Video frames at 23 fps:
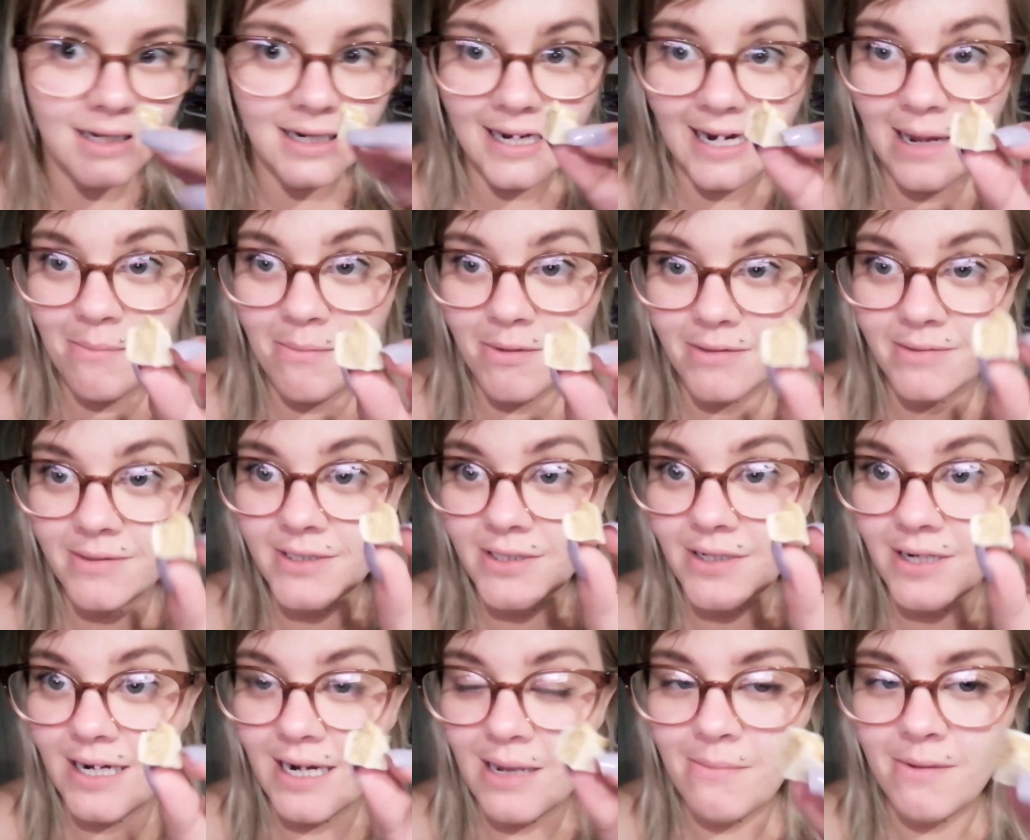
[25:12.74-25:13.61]
Lemon,
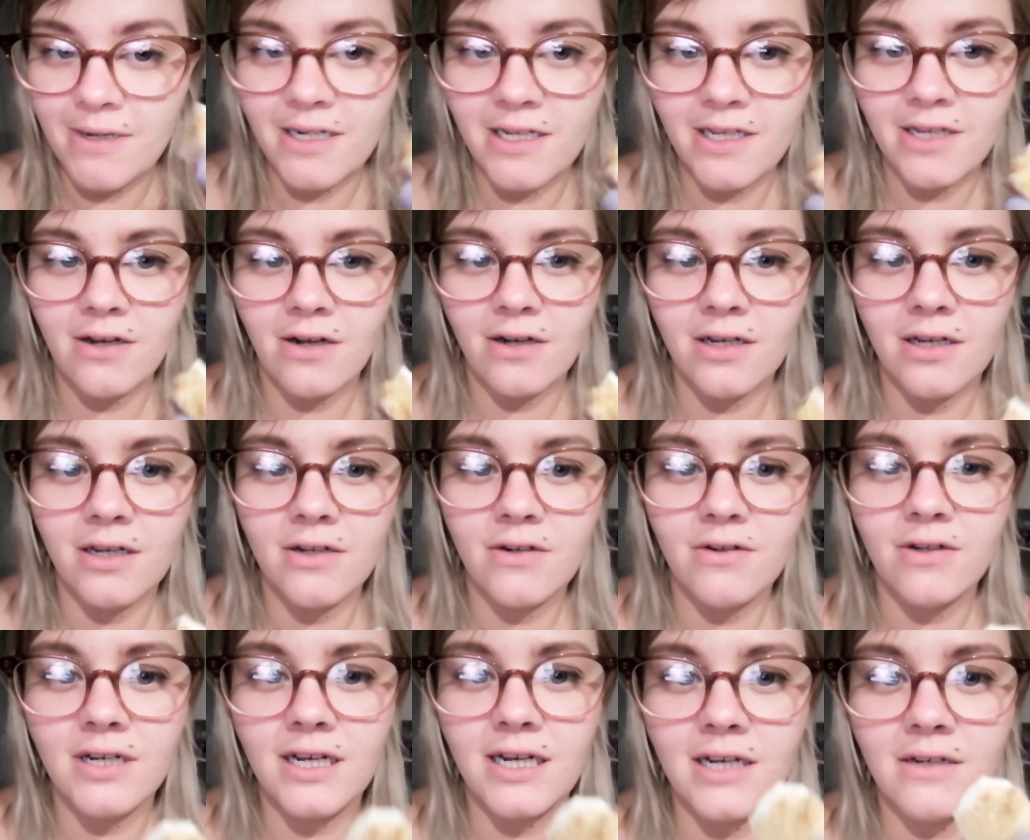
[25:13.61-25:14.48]
so lemon
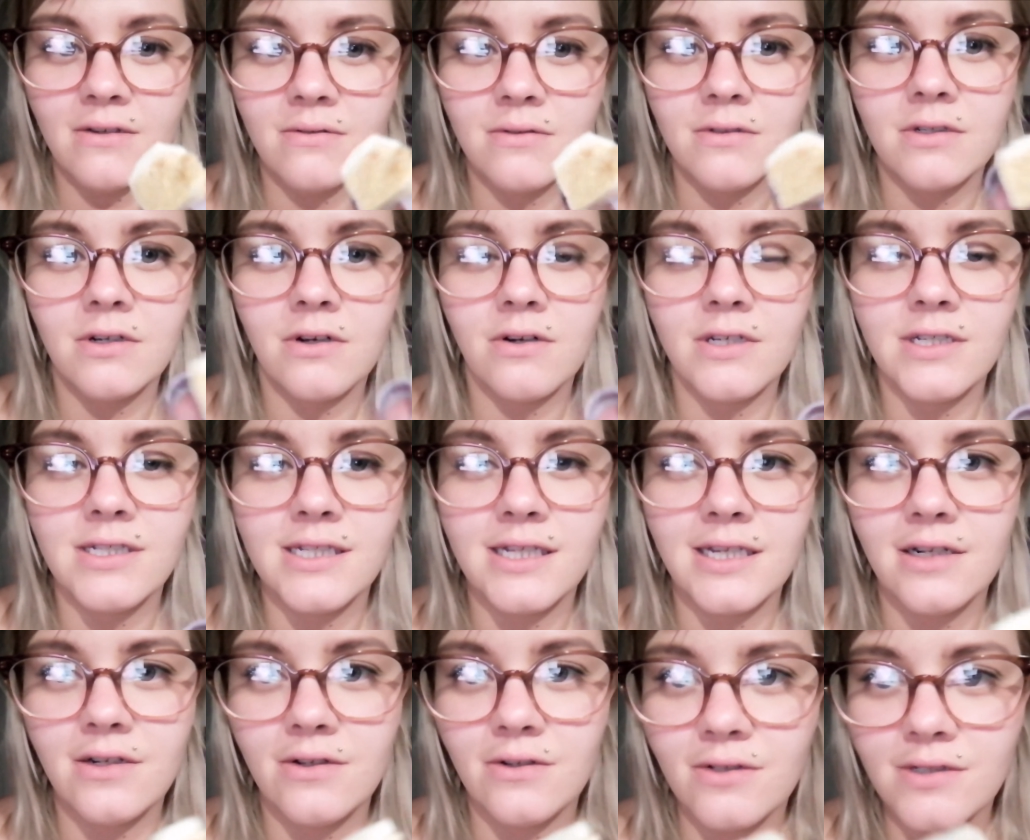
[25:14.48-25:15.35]
yogurt. Look how
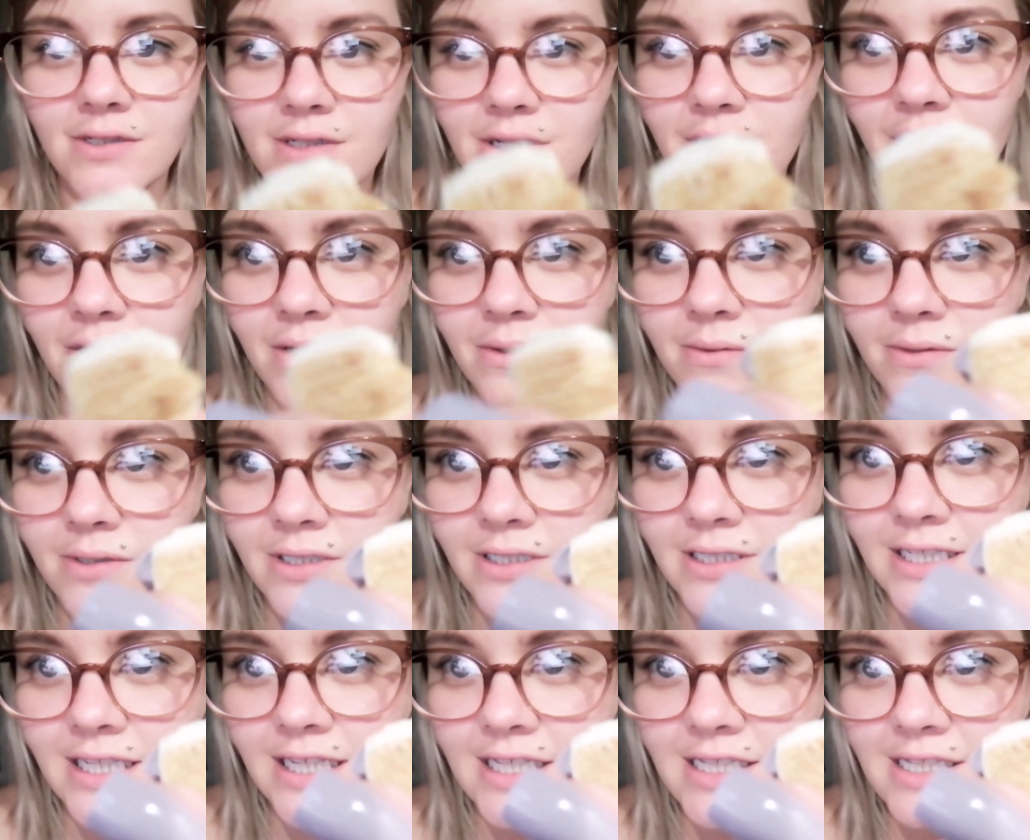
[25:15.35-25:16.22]
nice it looks though. Look
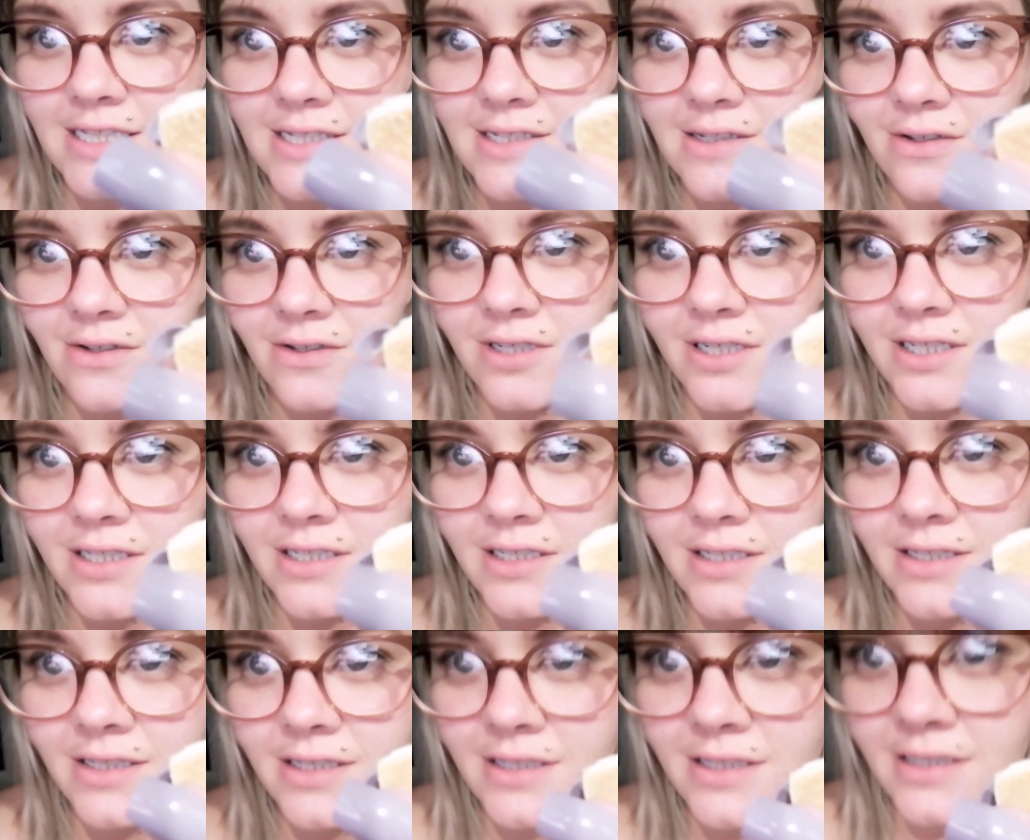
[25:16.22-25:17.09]
at the inside.